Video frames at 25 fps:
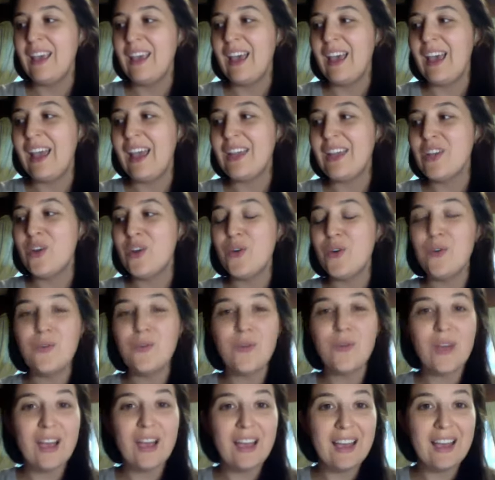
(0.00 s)
I
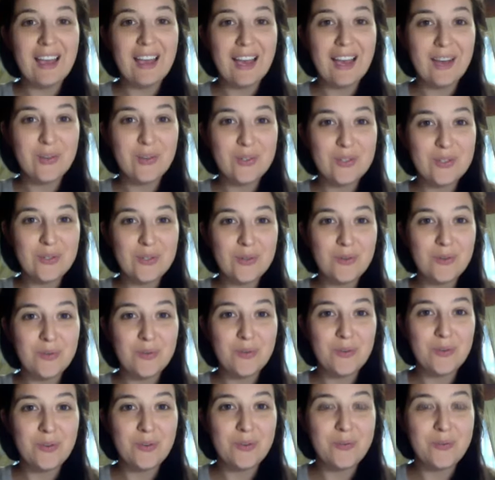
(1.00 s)
know how
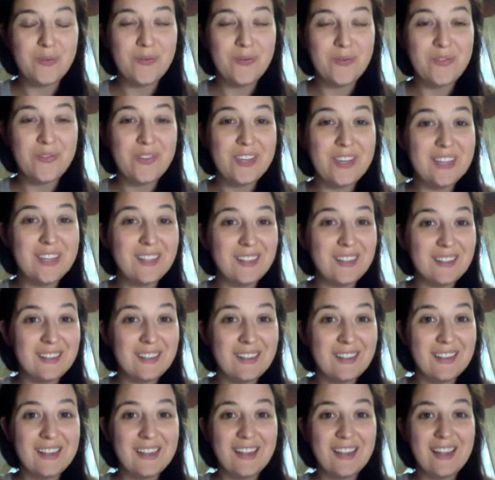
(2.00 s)
to feel
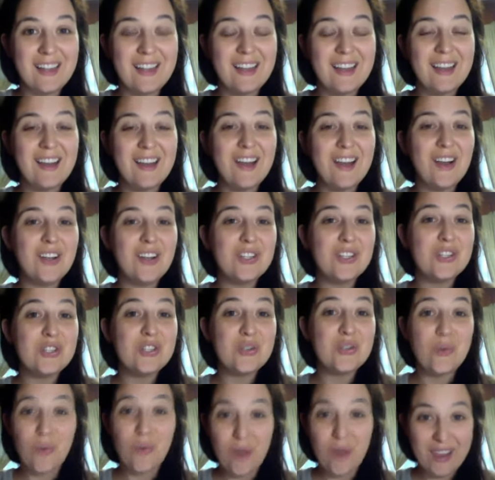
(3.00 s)

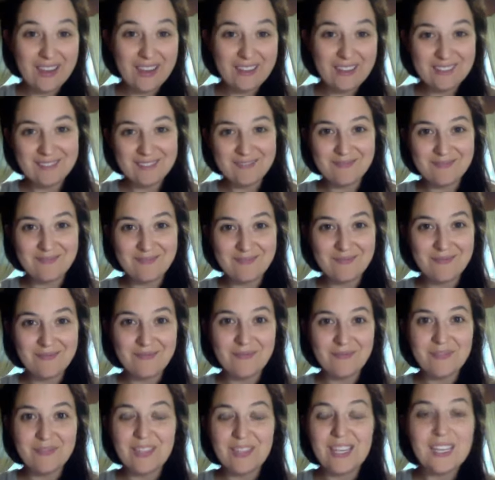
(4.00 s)
joy
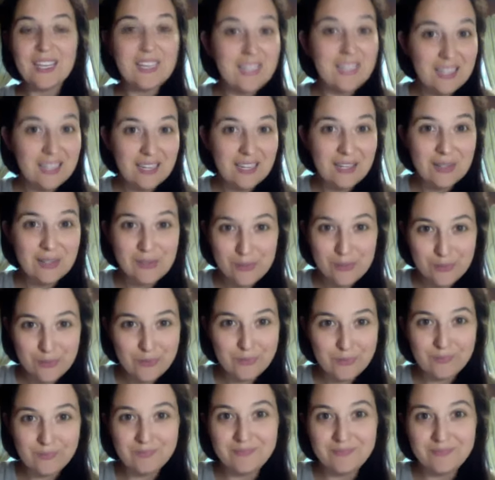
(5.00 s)
in eating gluten.